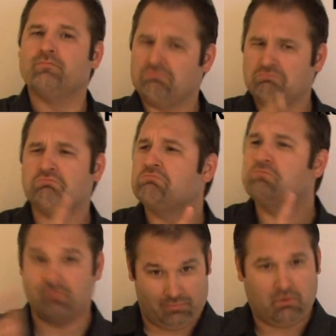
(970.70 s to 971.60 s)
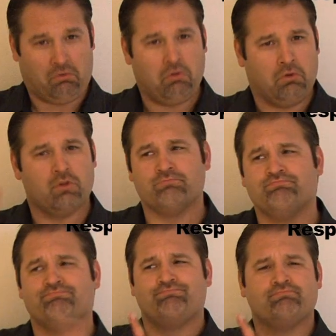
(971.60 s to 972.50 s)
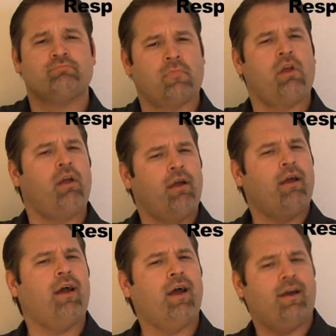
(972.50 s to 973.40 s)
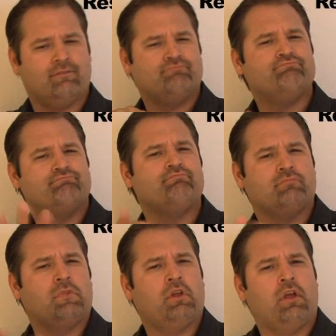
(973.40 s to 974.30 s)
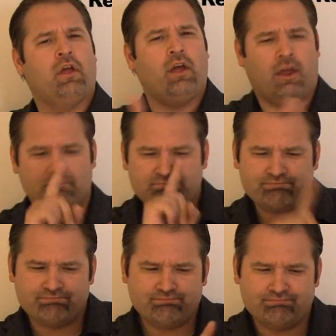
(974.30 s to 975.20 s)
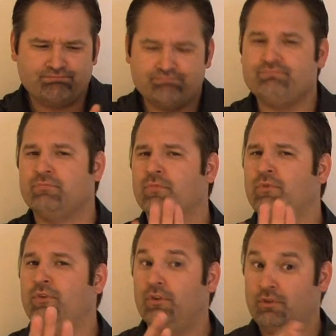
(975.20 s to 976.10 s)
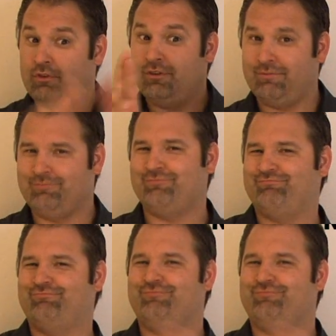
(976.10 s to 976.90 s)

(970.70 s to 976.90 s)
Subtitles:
It's important to go there, meet someone. They have advisors that can help you with your resume and prepare that to send out on the internet.